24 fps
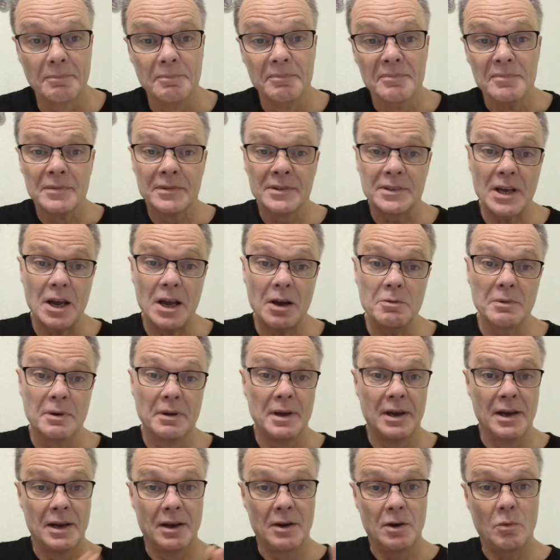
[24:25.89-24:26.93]
So
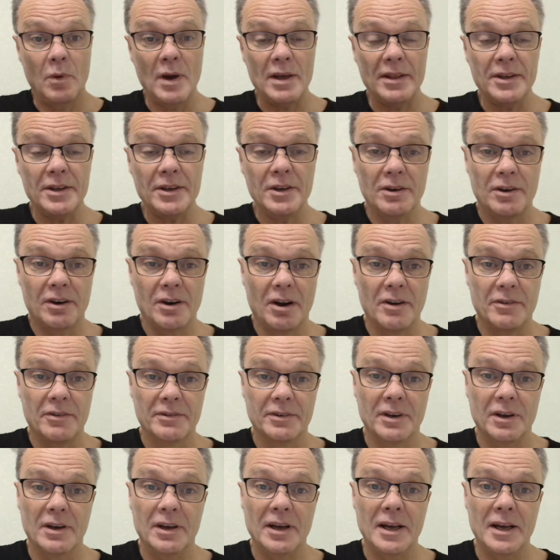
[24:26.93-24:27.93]
whether you're on